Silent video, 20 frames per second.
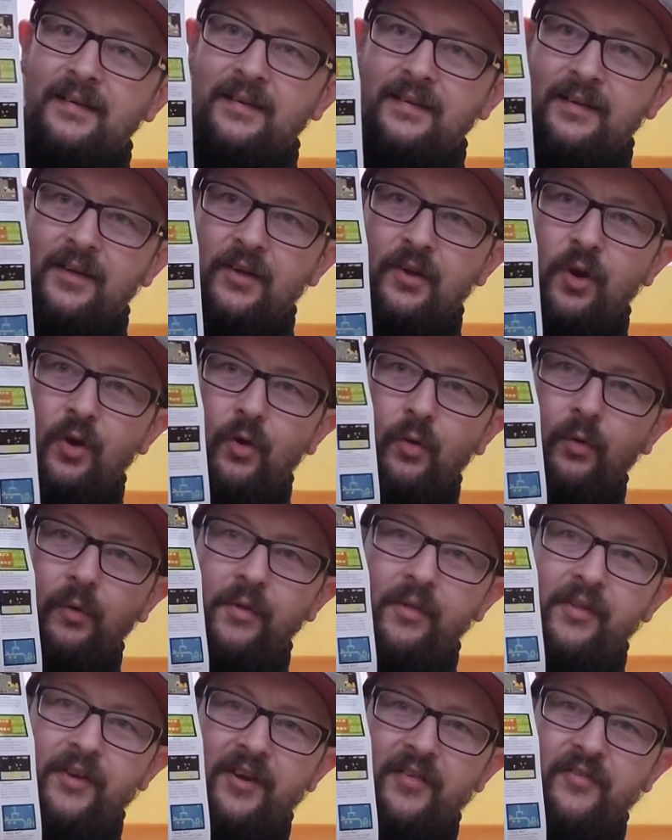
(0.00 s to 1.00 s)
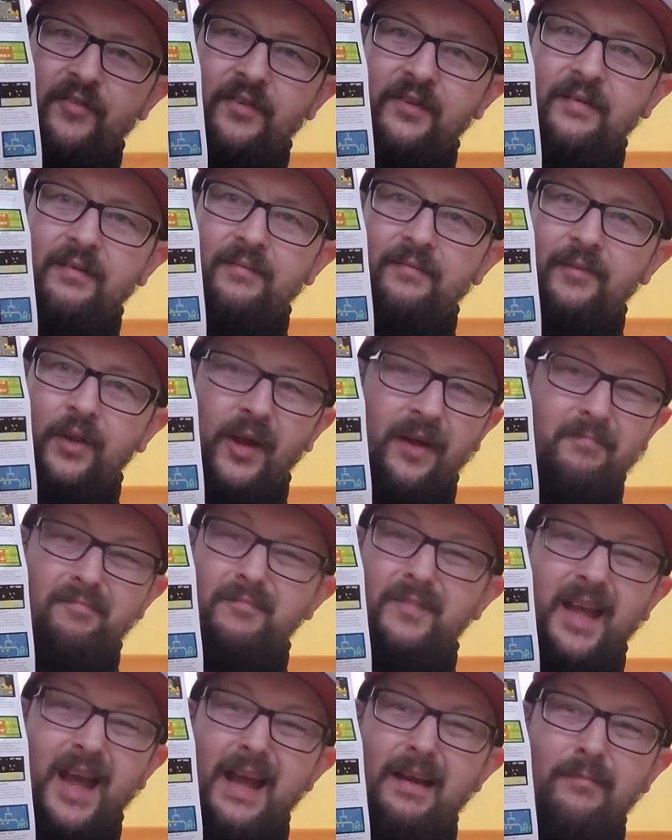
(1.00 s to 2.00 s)
you've got all of the different like
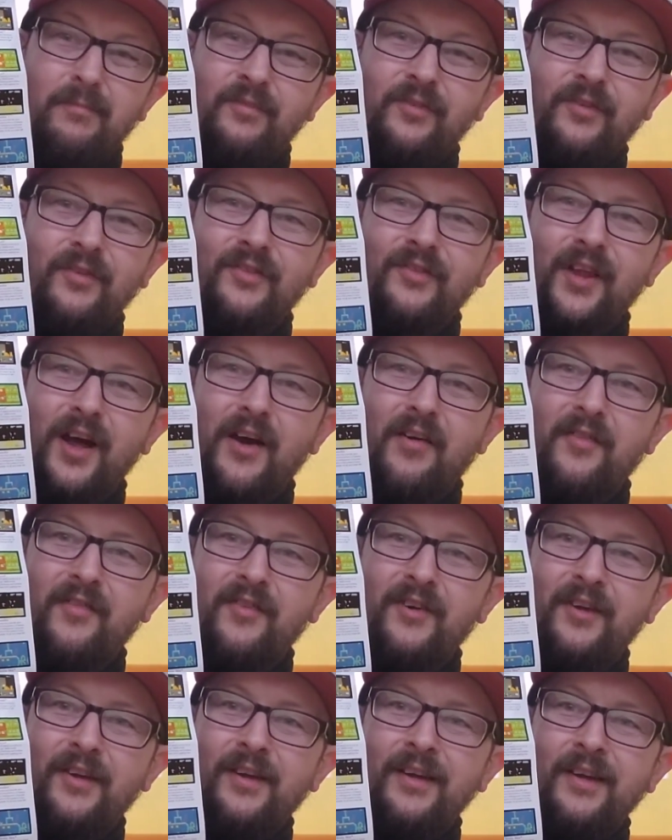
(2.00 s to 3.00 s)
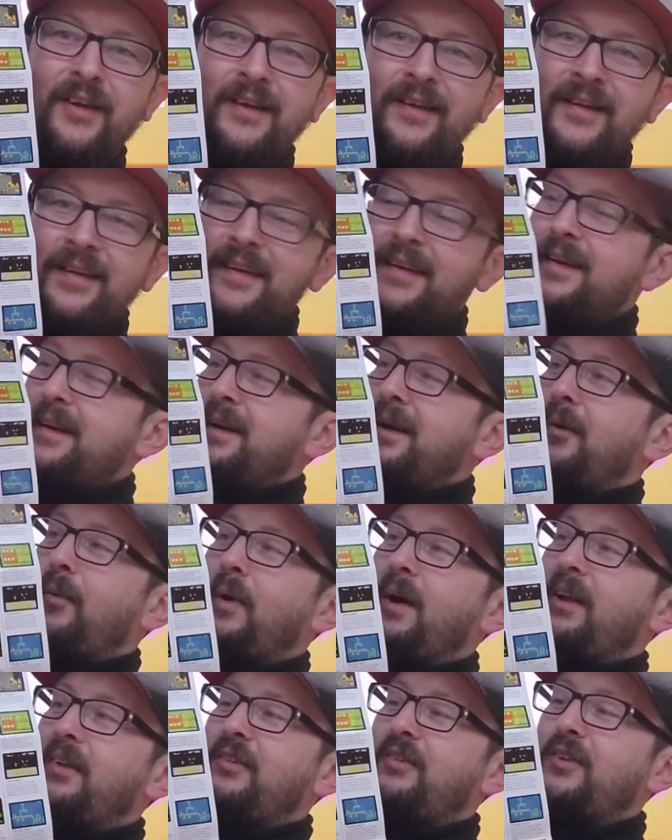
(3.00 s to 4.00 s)
games and stuff,
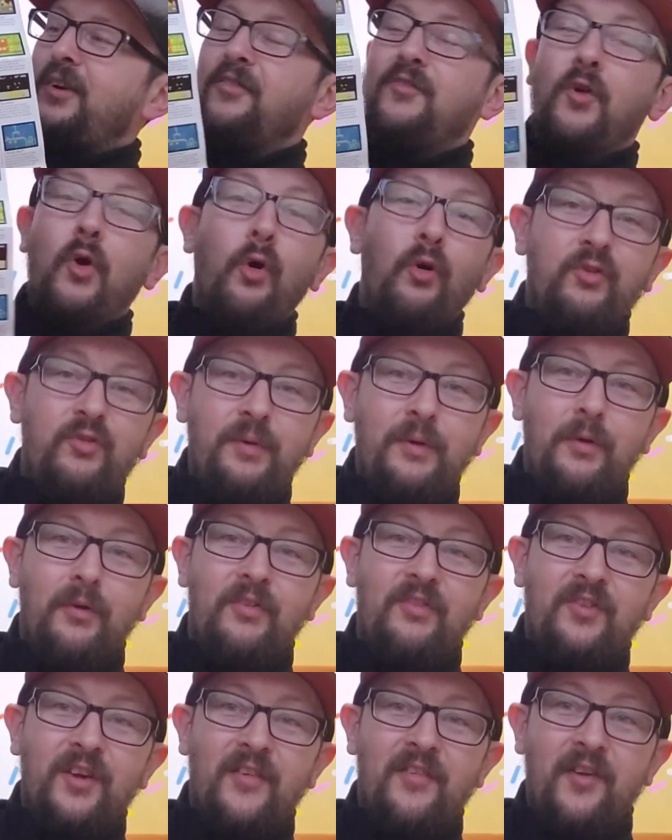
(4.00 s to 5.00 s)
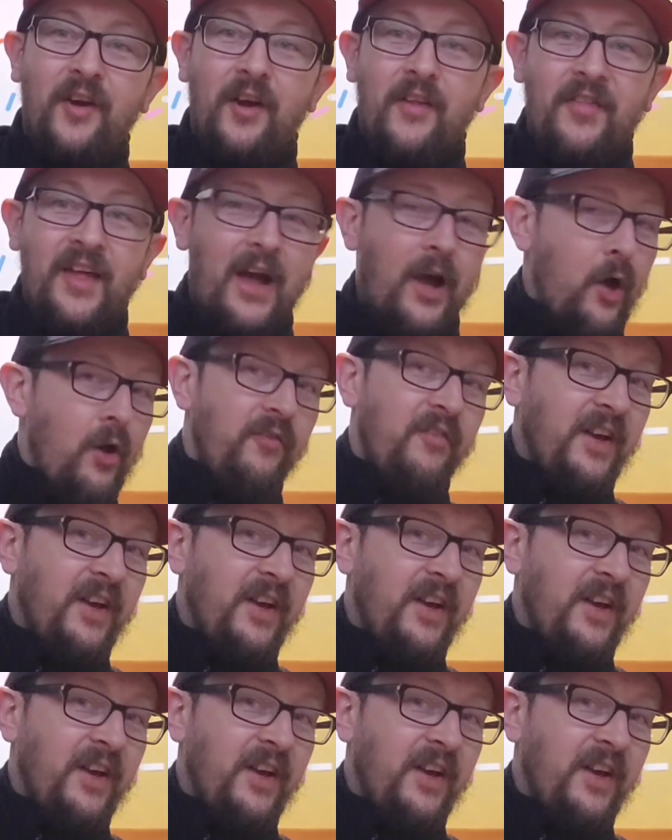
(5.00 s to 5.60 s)
which of course we got stuff like that over